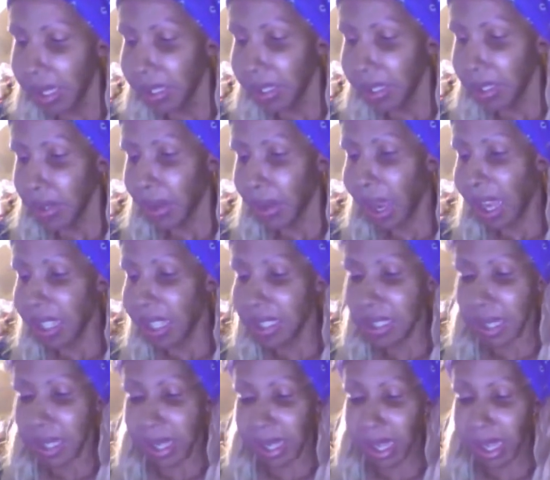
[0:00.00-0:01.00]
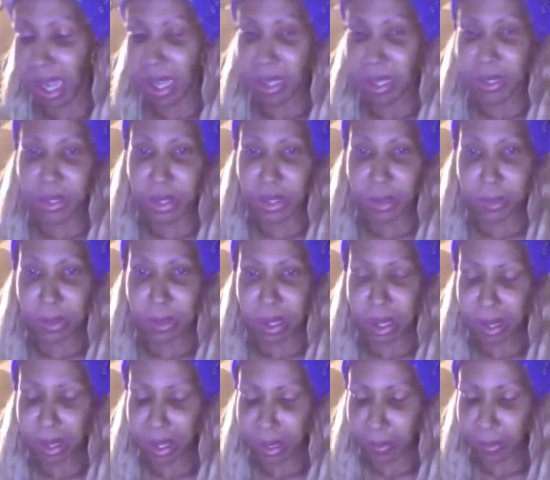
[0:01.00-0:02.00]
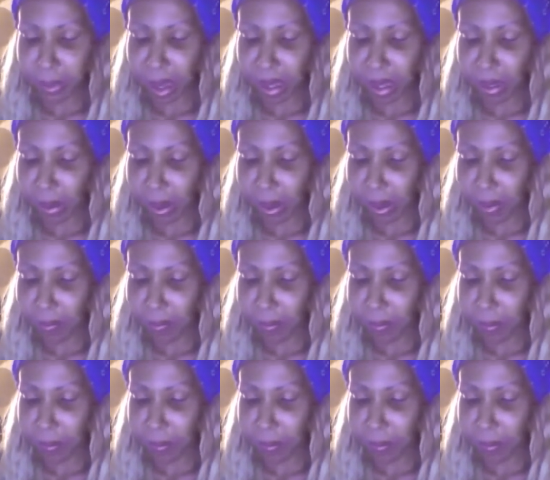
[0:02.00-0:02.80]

So, I usually put the lid back on